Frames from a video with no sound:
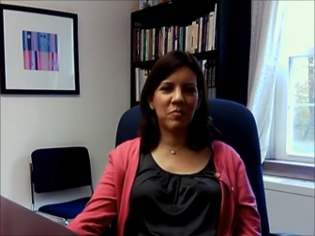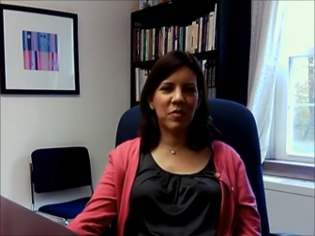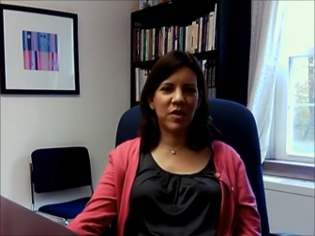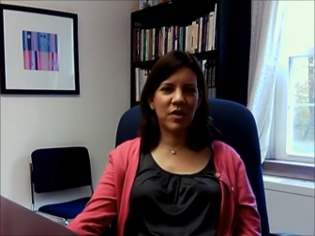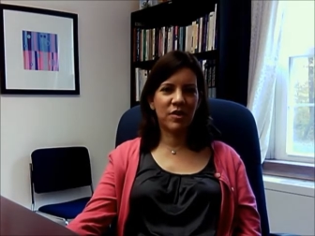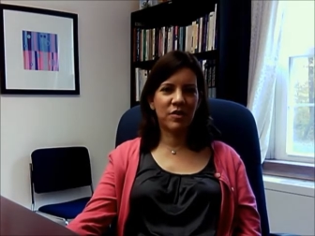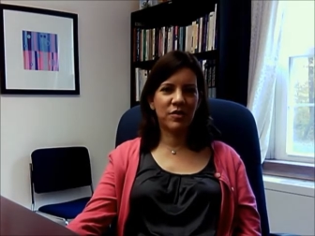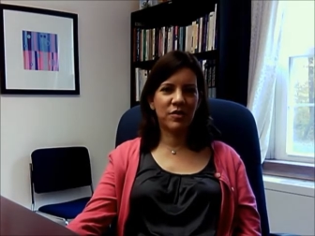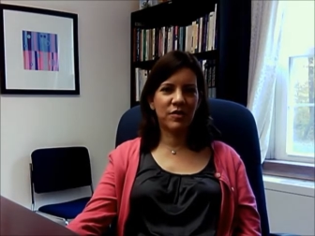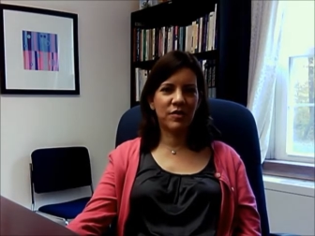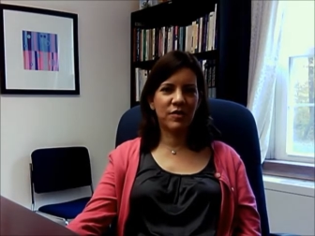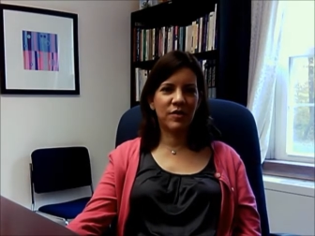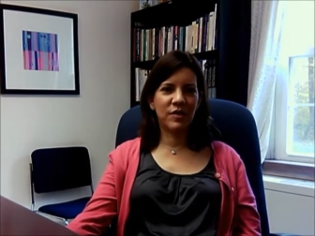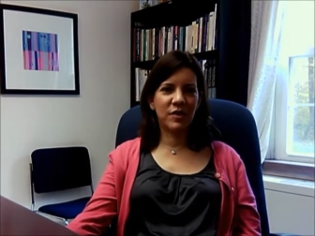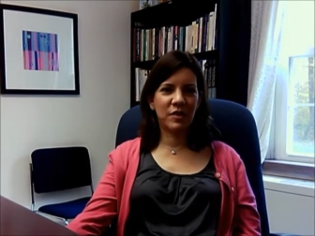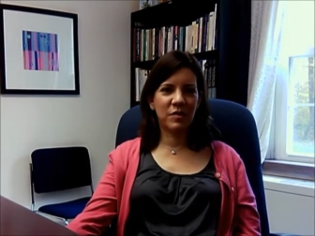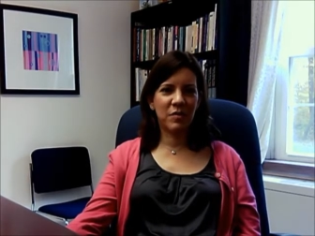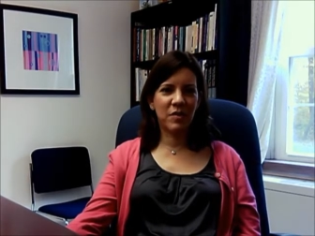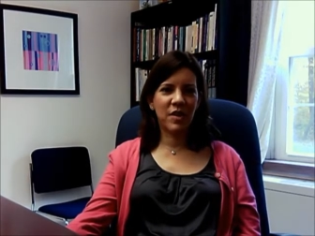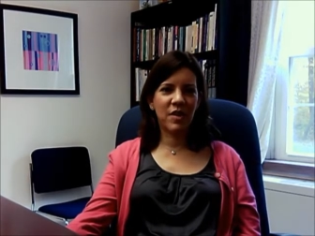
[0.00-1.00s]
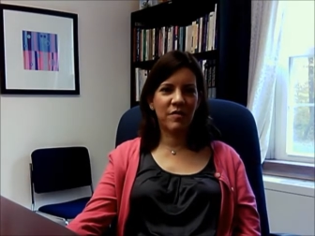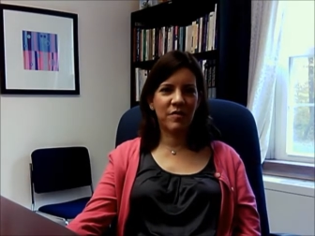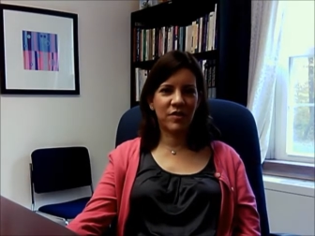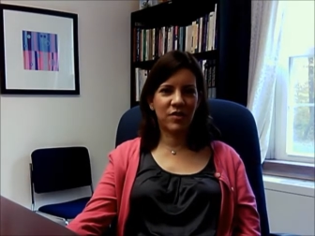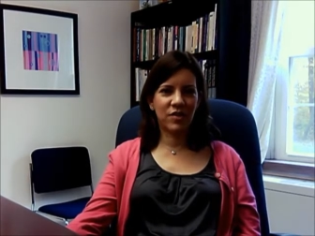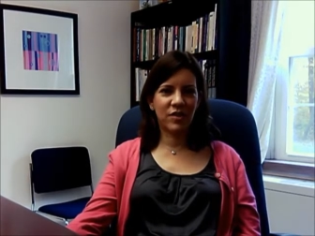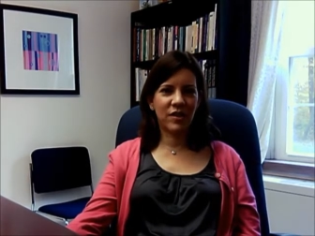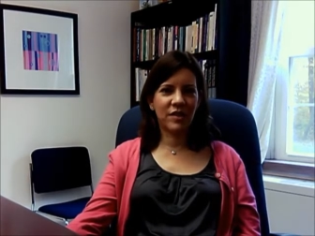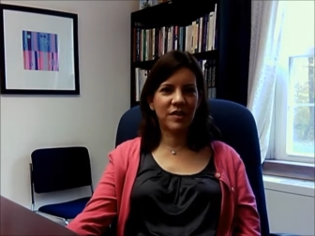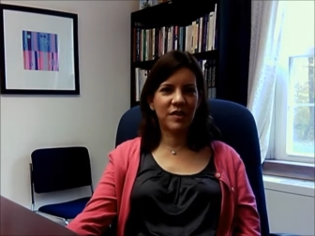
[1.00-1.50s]
but our students will have
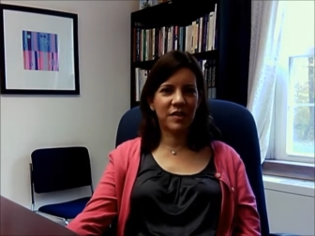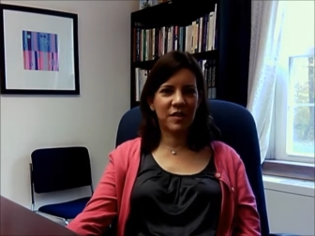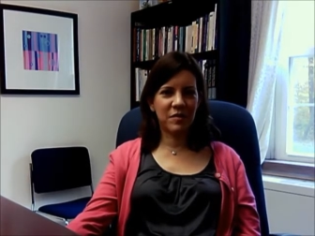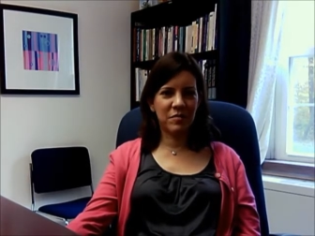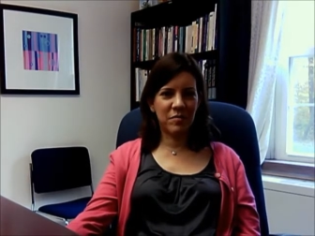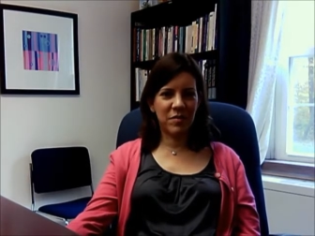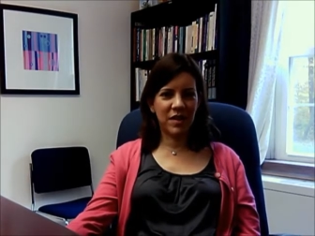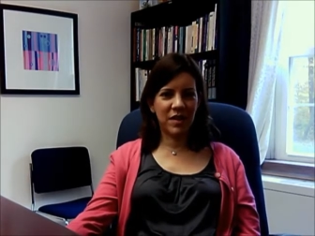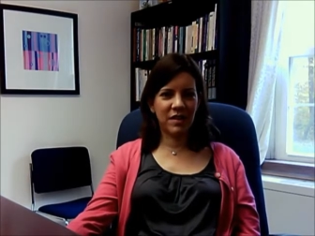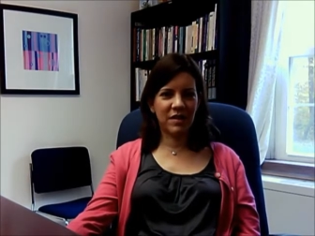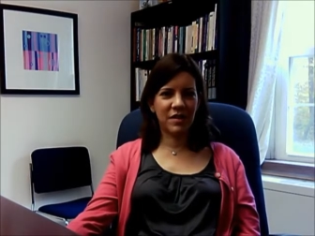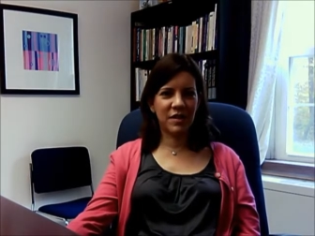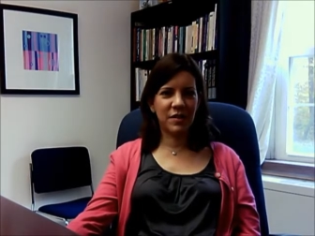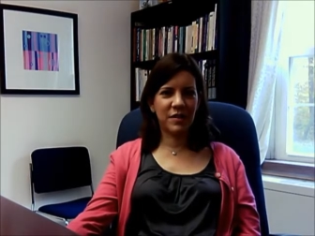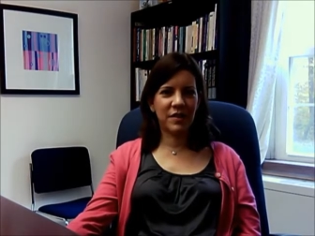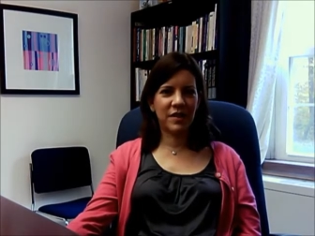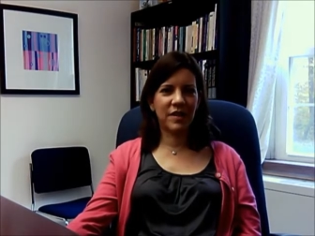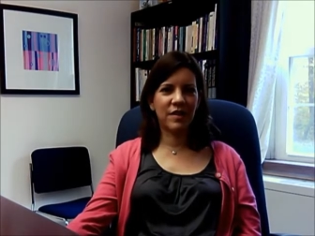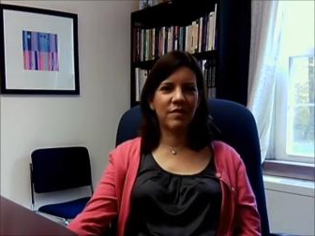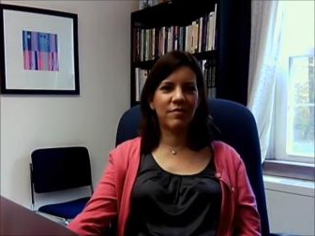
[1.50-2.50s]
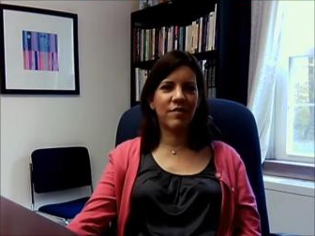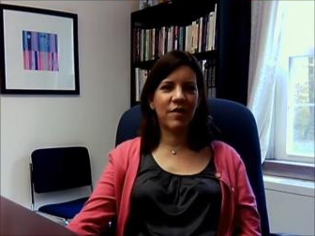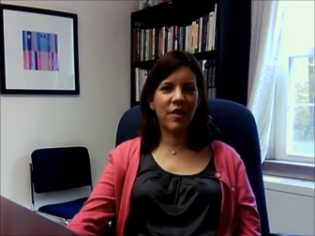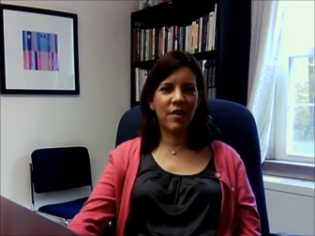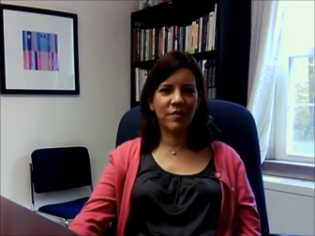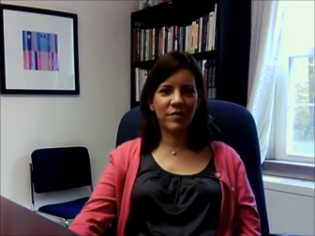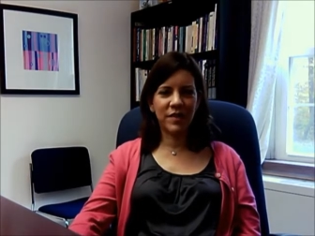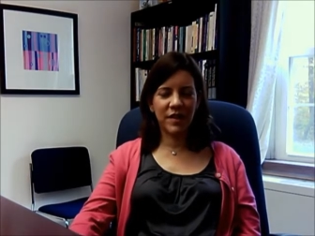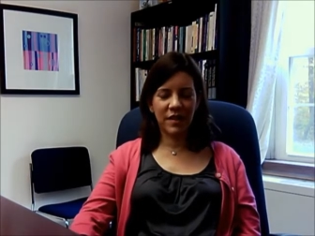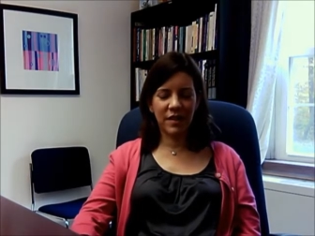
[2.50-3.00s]
a chance to be closely
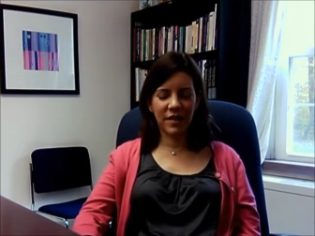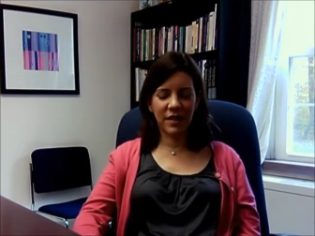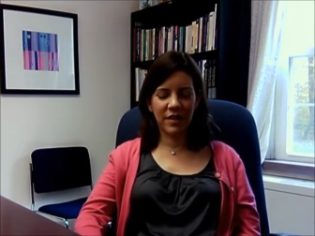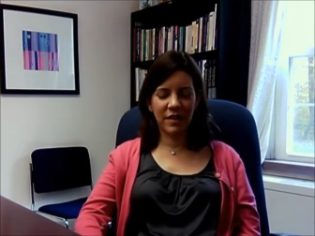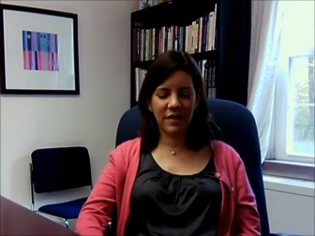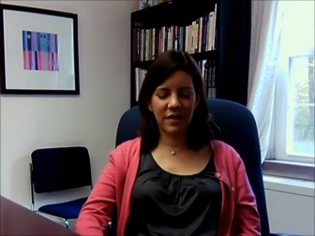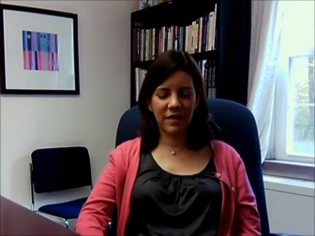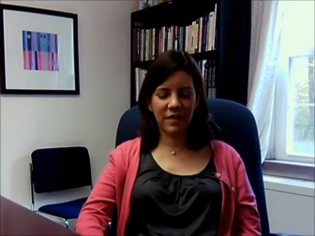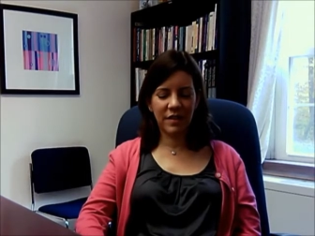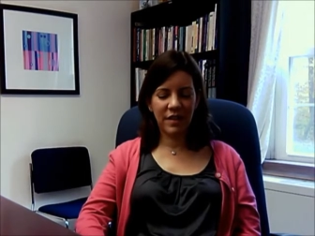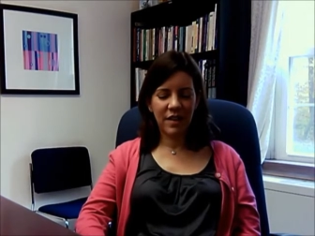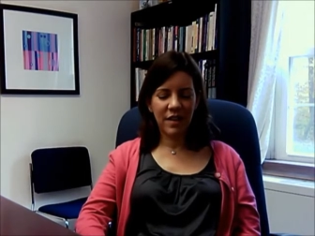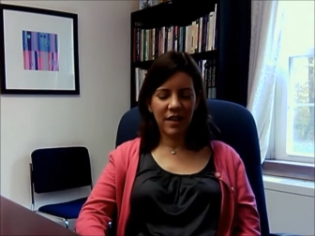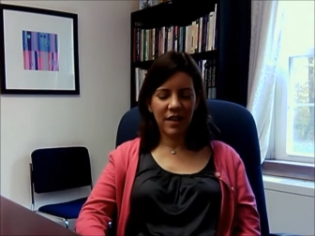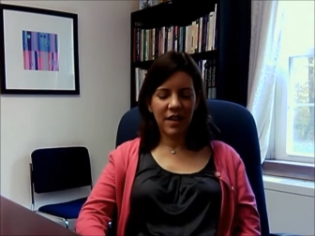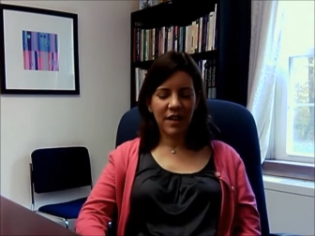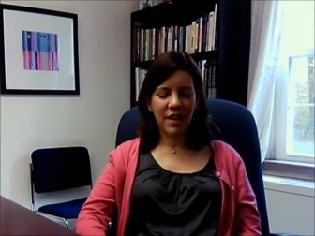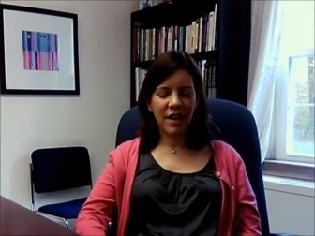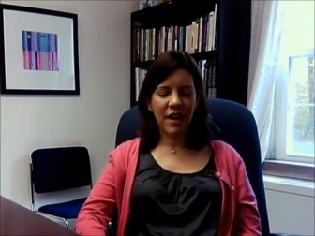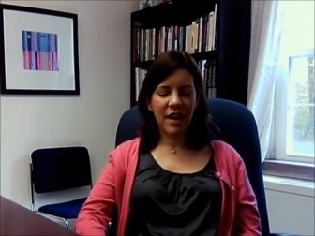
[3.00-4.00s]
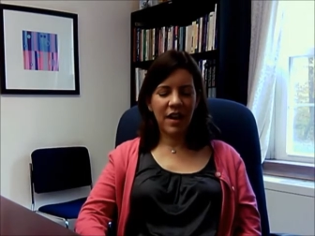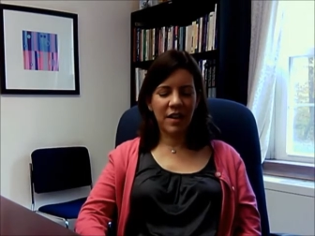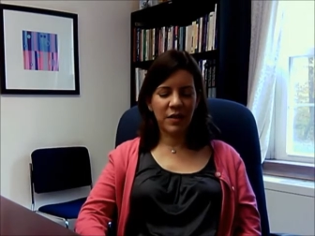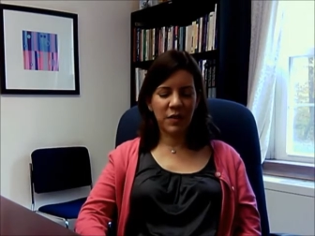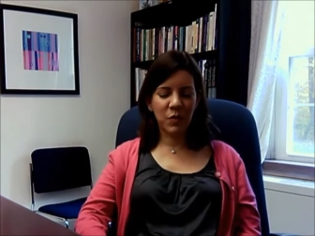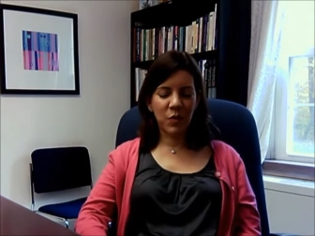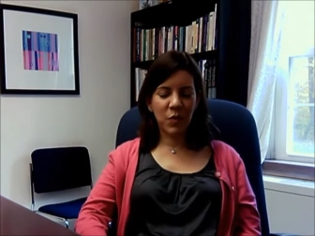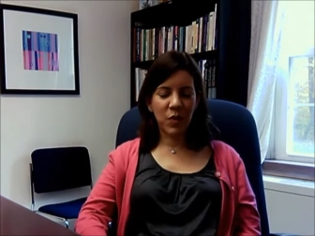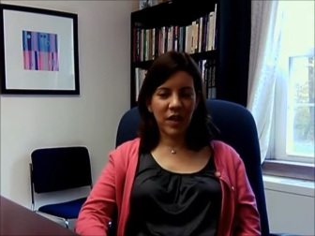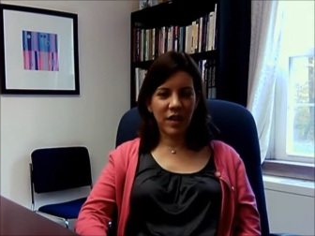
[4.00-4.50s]
involved in these
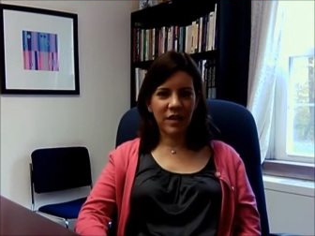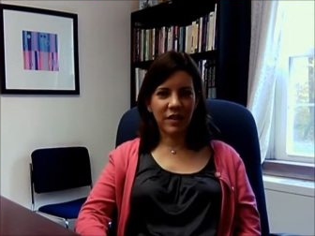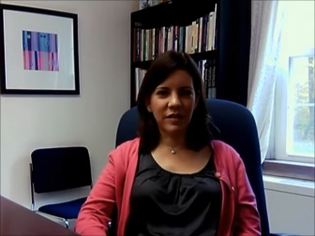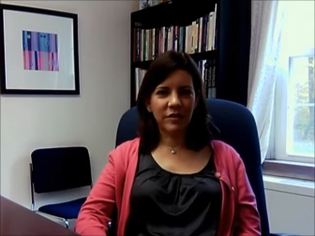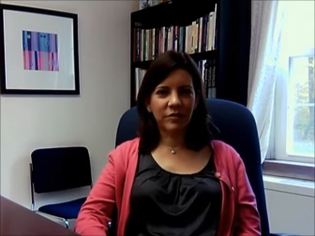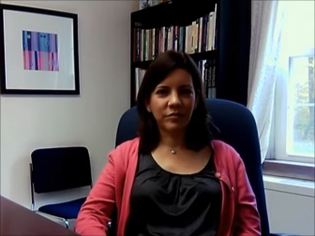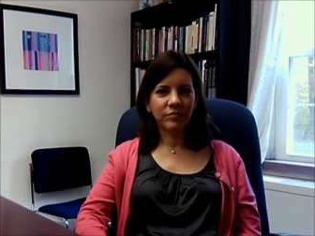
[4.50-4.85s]
as well.